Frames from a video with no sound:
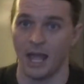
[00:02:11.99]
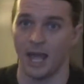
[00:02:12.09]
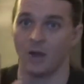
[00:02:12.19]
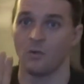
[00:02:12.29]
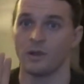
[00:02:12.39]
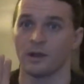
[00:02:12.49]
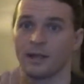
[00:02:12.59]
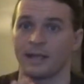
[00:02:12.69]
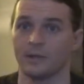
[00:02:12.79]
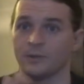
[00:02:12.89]
how we are
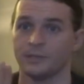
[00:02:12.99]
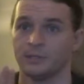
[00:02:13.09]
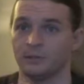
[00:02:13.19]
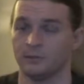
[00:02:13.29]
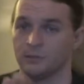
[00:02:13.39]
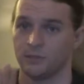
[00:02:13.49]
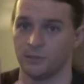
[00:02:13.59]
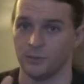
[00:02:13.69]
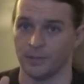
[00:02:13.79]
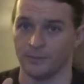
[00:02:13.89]
angled
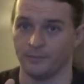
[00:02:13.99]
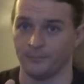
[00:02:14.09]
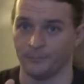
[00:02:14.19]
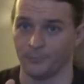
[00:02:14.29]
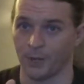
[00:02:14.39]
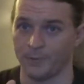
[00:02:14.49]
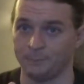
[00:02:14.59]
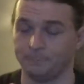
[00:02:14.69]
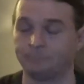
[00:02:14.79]
to them, right?